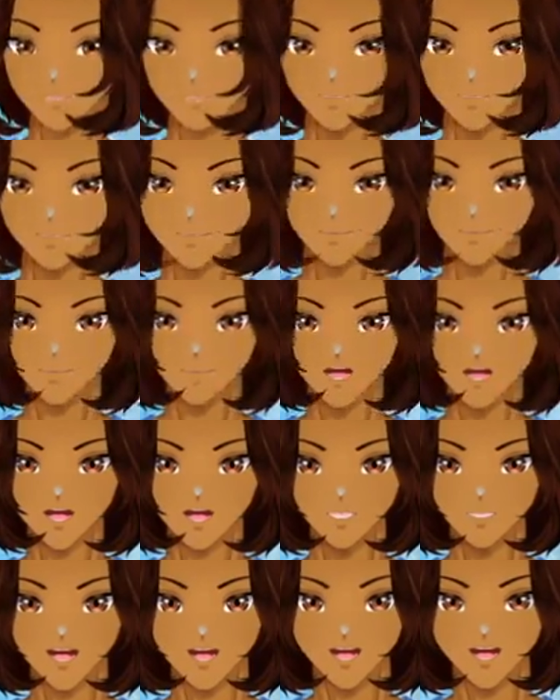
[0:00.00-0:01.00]

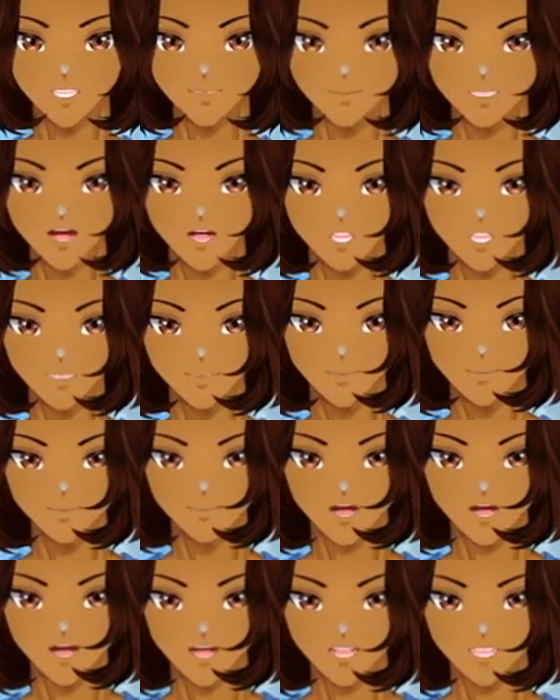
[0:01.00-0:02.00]
making the house not look so
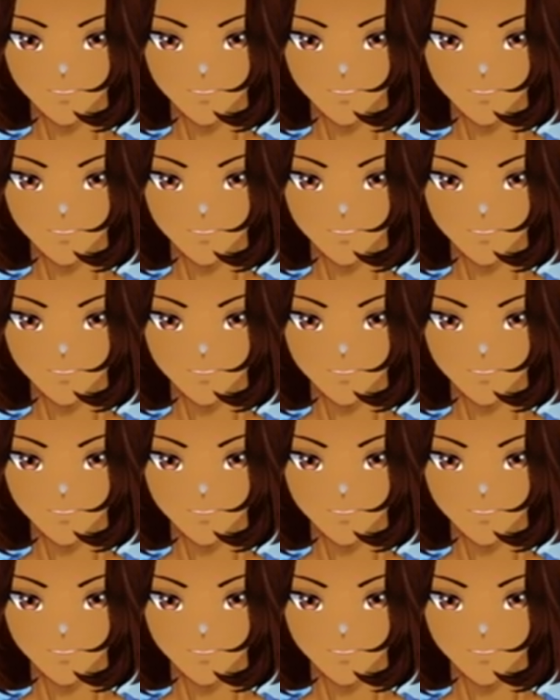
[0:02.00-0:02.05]
bare.